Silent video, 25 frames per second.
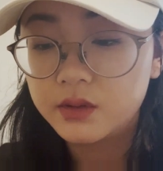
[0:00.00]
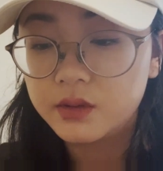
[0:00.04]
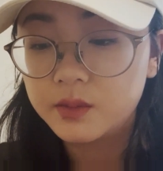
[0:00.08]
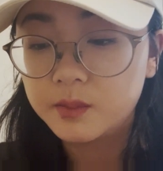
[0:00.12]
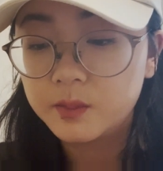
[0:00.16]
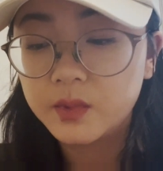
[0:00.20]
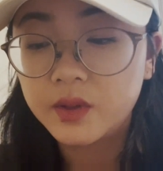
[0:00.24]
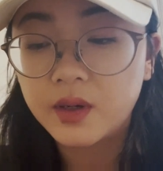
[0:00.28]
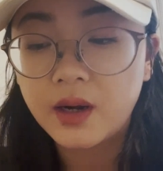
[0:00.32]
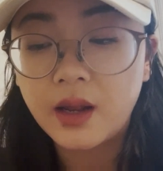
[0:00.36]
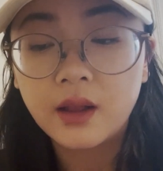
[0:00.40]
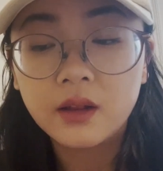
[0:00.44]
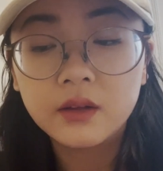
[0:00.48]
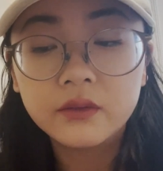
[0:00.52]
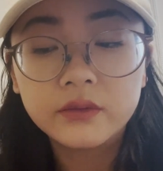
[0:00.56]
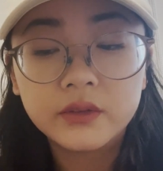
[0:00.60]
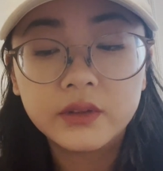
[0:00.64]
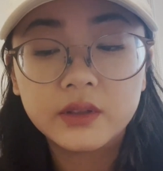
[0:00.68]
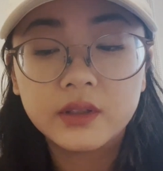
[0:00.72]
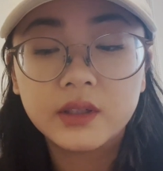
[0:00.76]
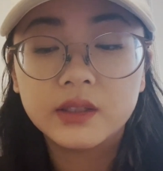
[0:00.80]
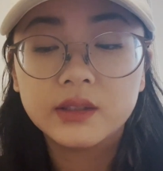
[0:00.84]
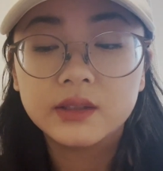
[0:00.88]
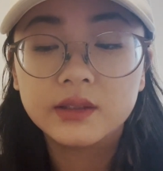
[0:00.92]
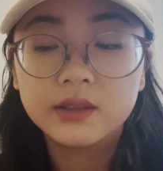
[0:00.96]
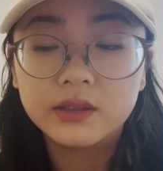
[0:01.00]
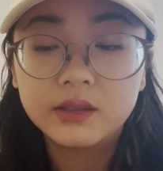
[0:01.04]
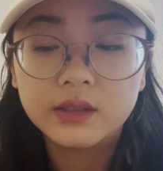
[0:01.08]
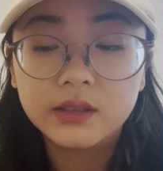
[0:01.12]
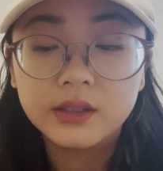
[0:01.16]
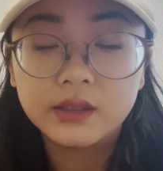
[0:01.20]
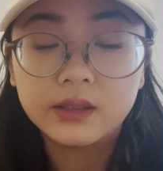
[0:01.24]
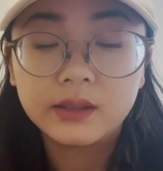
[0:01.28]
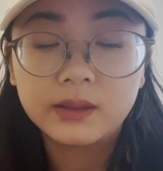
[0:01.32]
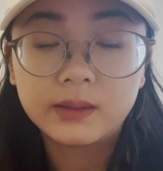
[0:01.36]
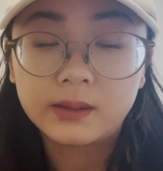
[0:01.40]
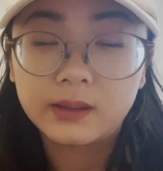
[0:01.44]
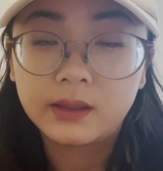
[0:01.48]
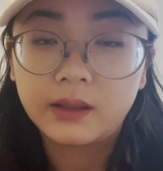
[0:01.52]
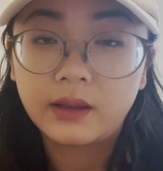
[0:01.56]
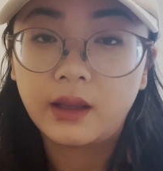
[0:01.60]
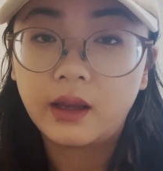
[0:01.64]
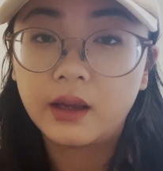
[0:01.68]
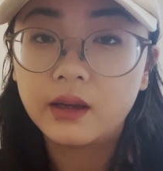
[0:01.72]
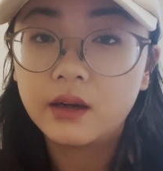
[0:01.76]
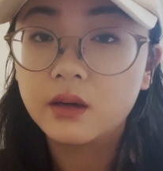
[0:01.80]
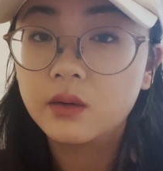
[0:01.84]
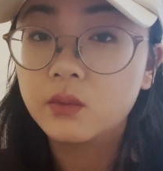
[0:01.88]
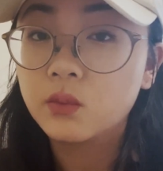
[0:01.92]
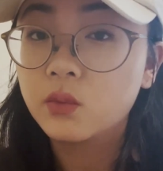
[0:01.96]
but Alfred insists
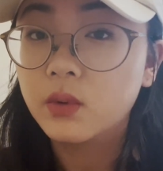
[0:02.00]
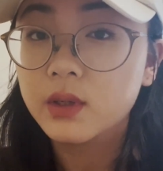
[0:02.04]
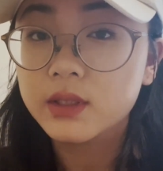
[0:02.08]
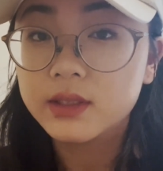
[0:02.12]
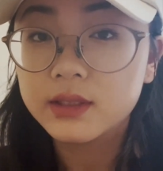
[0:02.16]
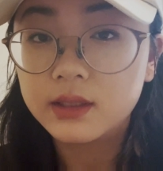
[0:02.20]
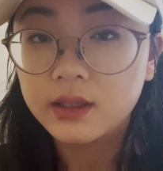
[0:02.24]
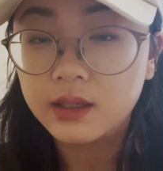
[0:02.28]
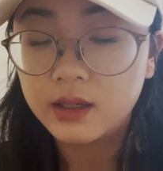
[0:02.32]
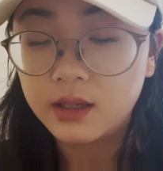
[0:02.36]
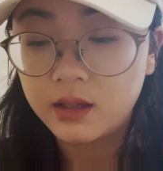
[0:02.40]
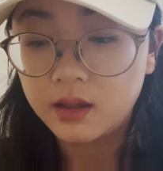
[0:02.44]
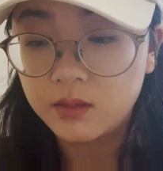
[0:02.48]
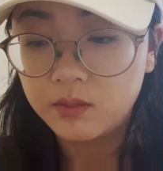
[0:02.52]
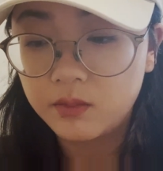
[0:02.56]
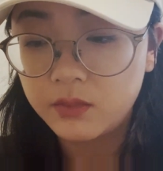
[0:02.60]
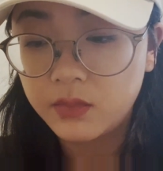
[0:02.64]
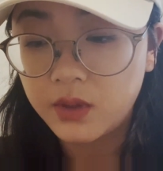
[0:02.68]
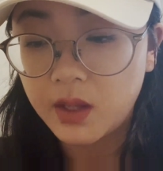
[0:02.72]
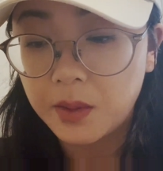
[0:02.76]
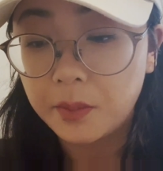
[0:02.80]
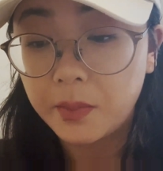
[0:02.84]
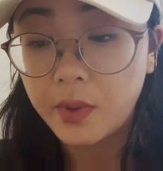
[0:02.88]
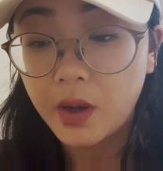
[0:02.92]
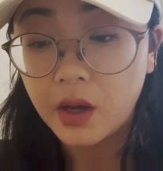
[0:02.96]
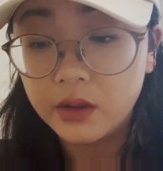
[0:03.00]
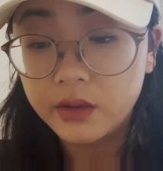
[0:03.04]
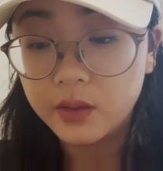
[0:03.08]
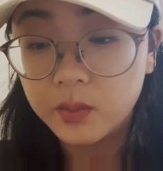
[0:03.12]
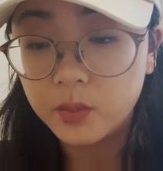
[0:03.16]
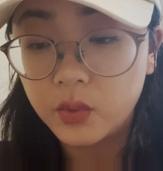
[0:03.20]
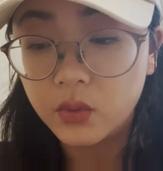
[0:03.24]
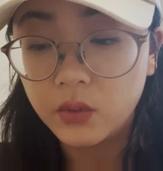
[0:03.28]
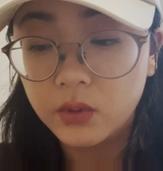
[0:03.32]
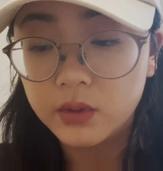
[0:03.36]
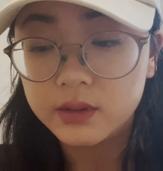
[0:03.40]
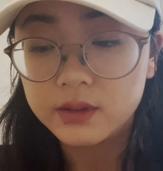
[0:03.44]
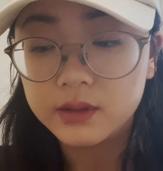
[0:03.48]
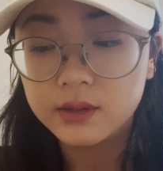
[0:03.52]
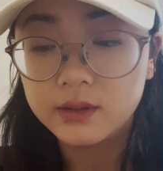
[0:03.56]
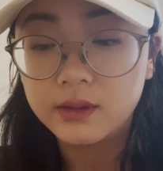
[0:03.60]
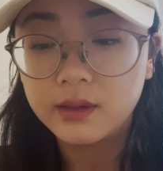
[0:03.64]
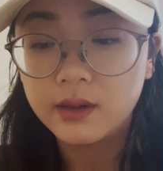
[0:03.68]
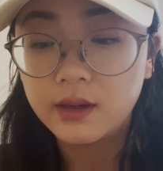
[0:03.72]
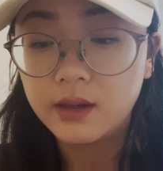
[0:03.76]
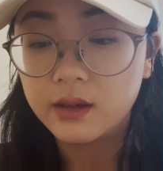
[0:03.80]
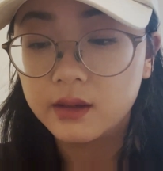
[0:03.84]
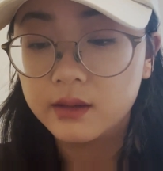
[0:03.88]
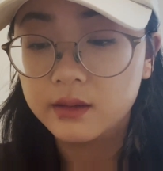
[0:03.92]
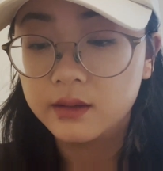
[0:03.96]
that it wasn't him that bought the poison
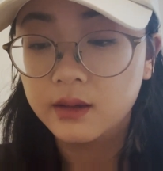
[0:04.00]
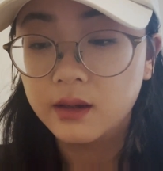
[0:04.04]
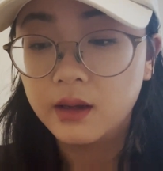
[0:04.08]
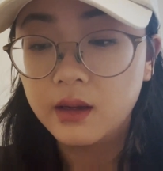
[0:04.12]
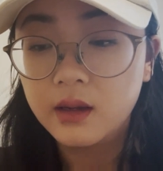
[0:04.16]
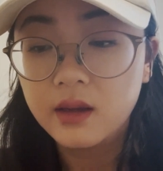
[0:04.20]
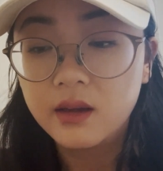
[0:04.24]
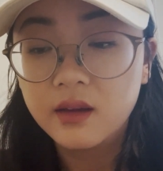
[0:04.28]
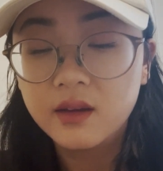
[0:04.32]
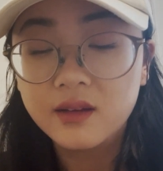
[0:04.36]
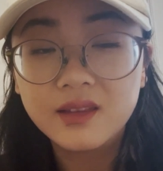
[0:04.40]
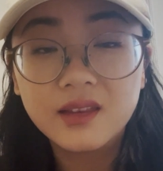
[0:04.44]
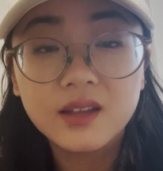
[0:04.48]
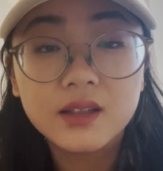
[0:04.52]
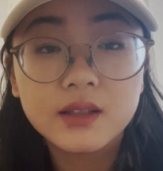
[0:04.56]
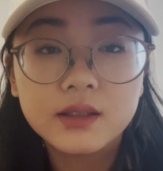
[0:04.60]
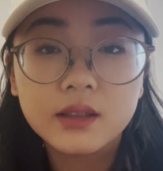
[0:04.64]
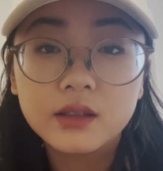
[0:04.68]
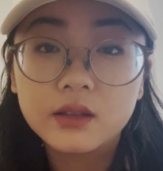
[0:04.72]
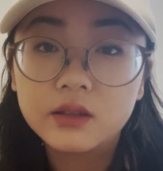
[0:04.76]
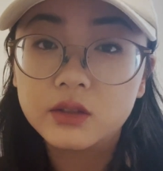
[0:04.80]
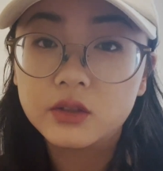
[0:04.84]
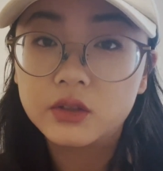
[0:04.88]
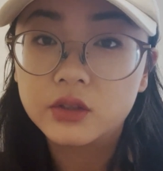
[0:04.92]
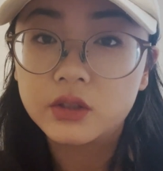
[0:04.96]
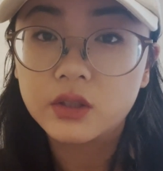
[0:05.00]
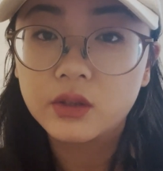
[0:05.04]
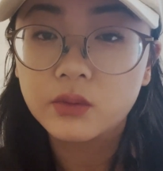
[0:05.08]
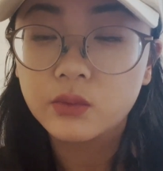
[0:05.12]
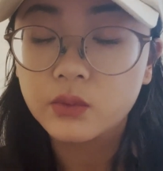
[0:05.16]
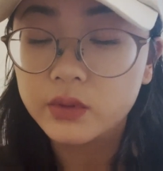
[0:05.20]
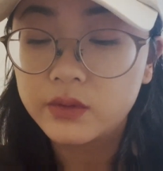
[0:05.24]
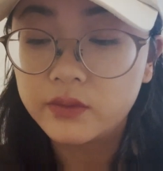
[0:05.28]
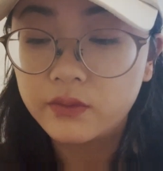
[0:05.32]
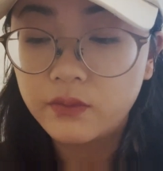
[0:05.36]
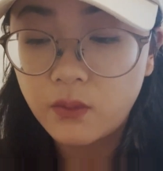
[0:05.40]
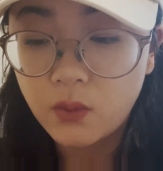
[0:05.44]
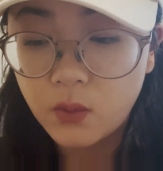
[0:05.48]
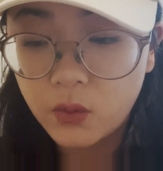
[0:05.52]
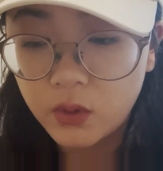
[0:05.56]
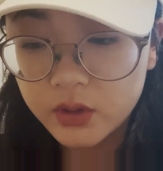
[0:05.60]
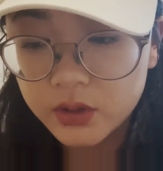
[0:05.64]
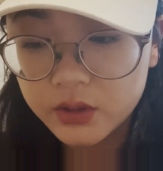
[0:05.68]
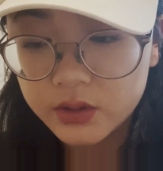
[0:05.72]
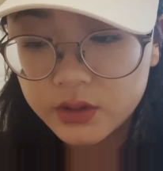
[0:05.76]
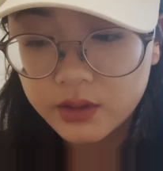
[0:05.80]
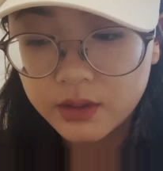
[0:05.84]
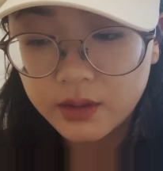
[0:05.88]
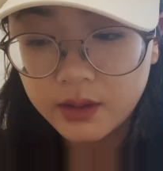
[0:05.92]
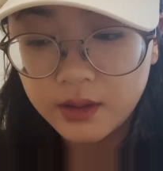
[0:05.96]
and the signature was
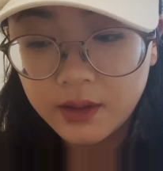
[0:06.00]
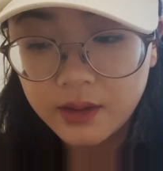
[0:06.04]
forged.